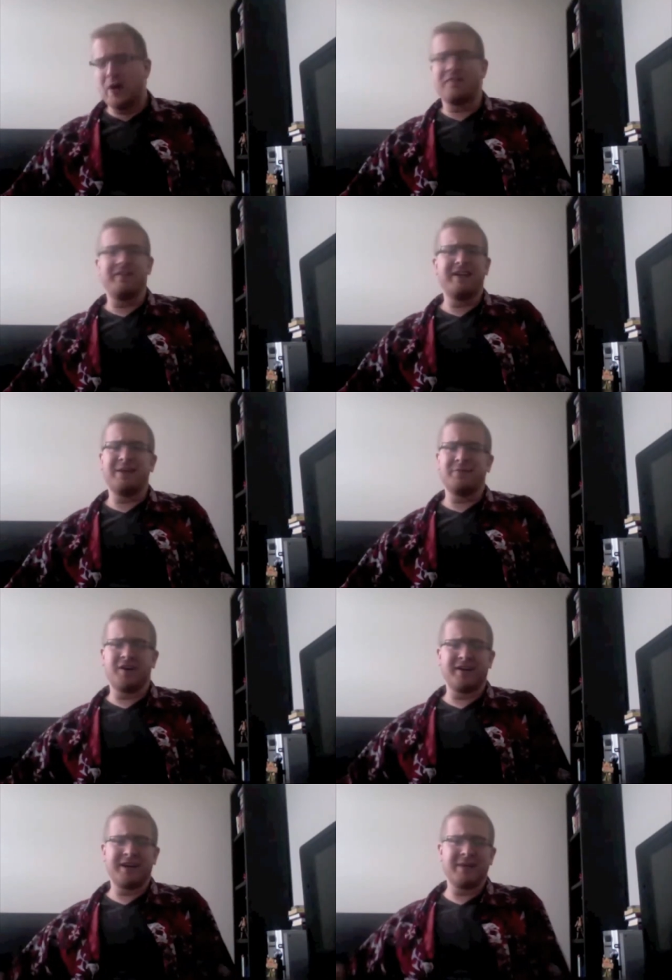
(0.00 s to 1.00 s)
The villain I'm
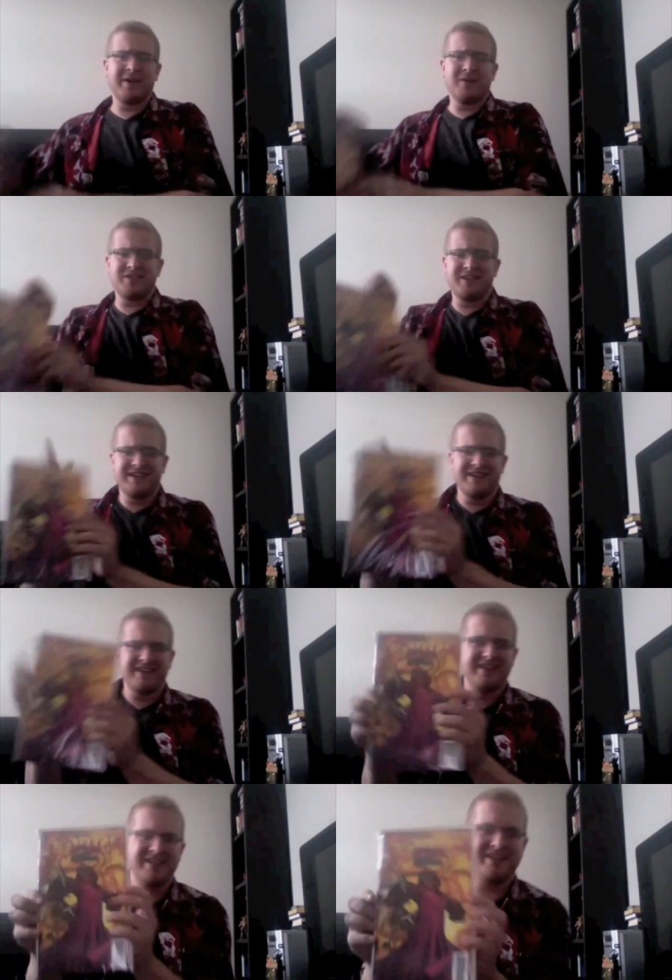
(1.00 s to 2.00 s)
talking about
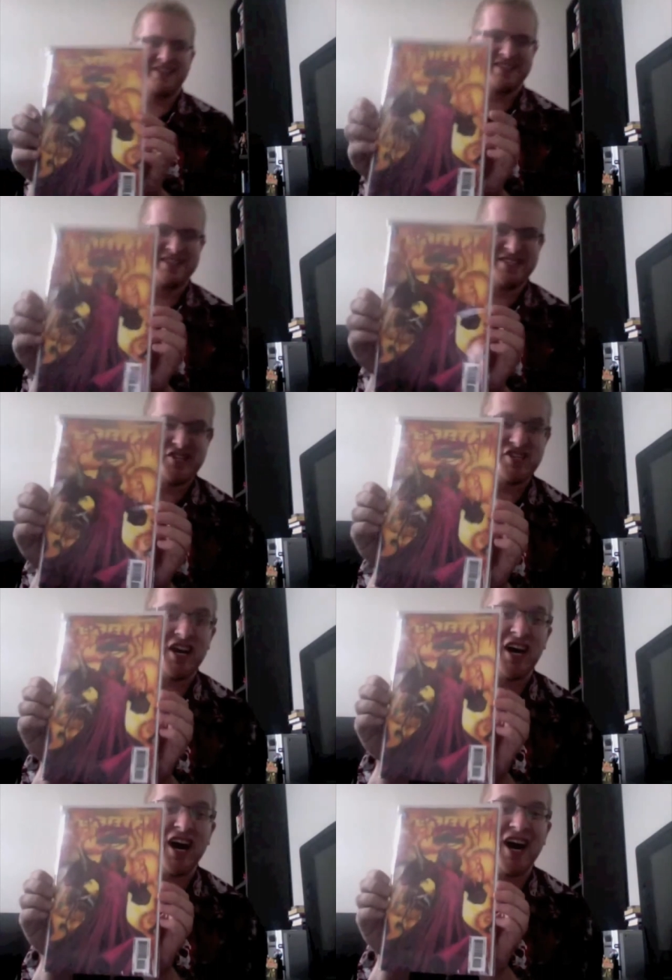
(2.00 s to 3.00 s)
is
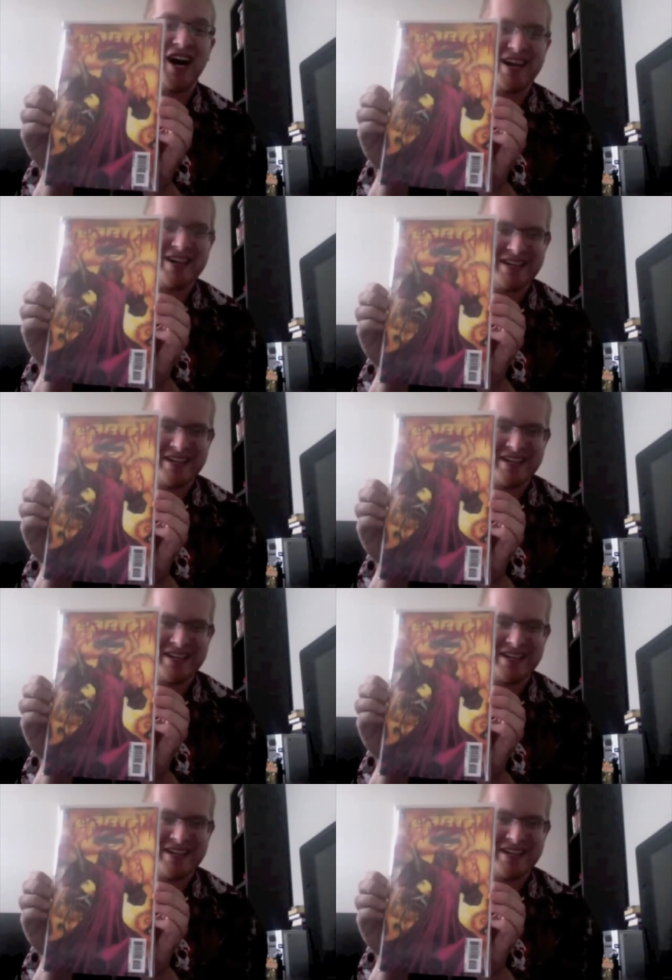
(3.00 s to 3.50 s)
Desaad.